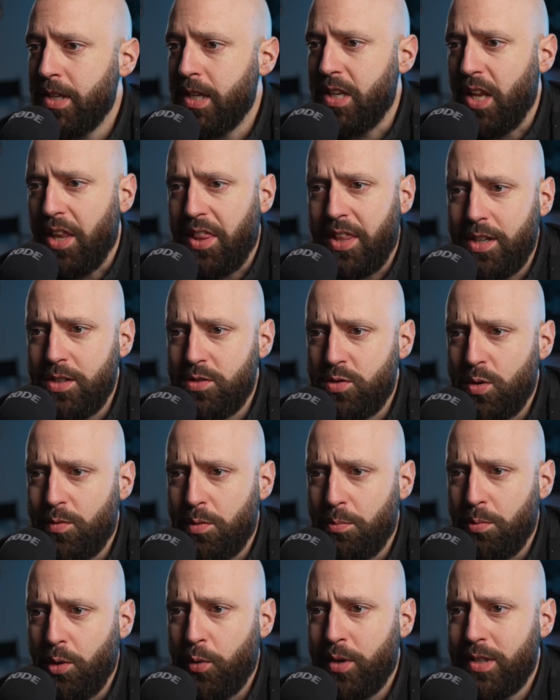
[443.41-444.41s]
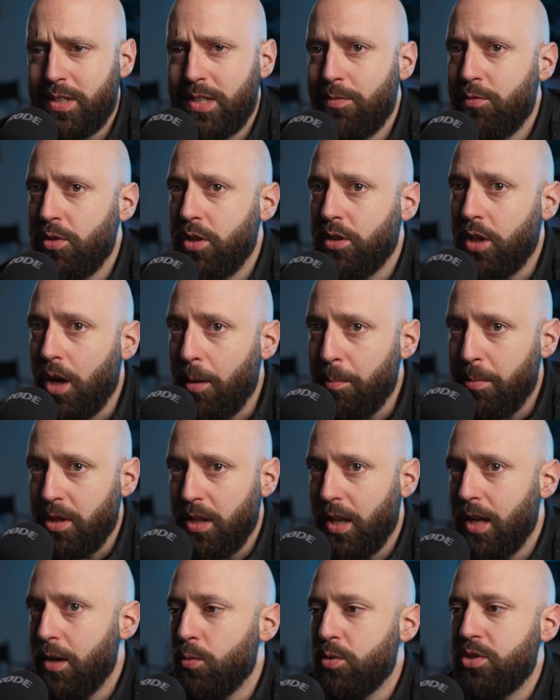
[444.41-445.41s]
Nothing is overblown except for the top of the
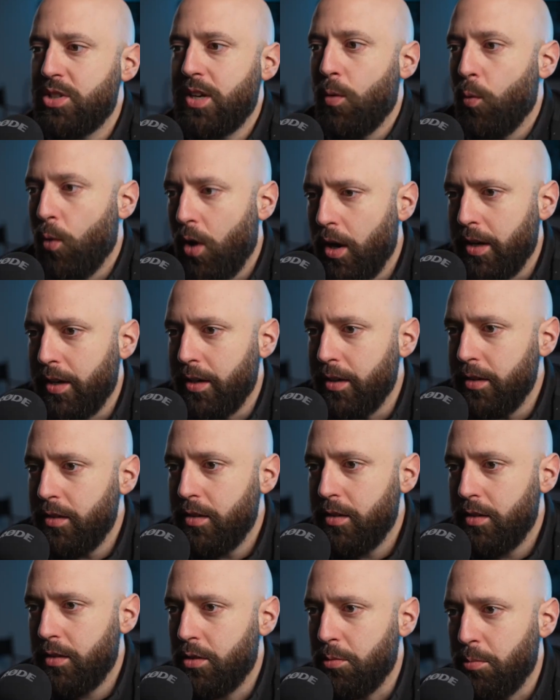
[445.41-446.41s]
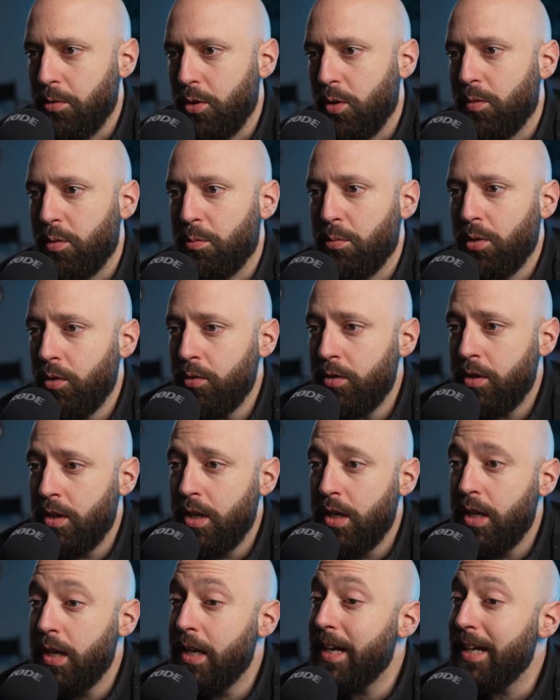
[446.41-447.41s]
light, which I wanted it to be overblown.
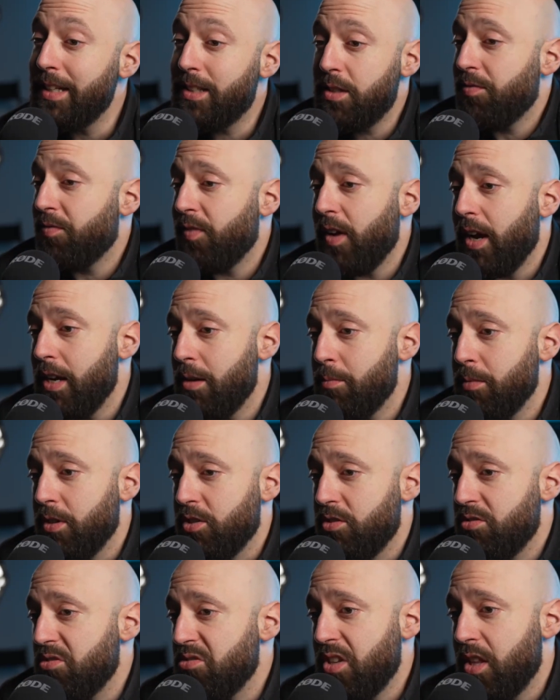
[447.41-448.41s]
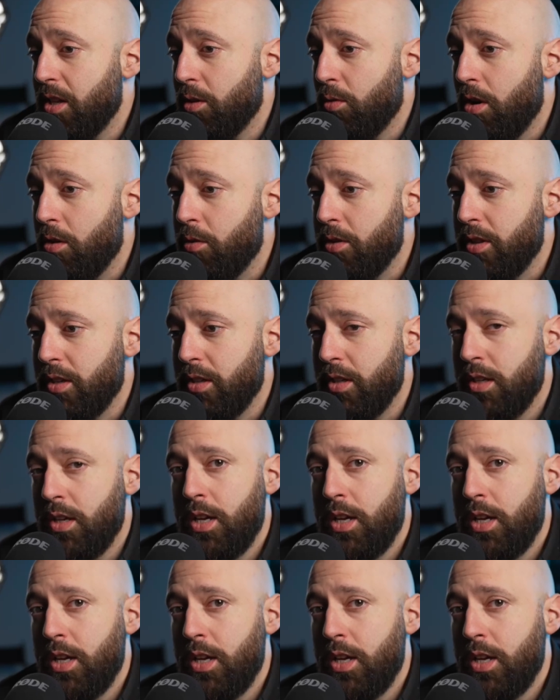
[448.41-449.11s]
It's a fine image. There's nothing wrong with it.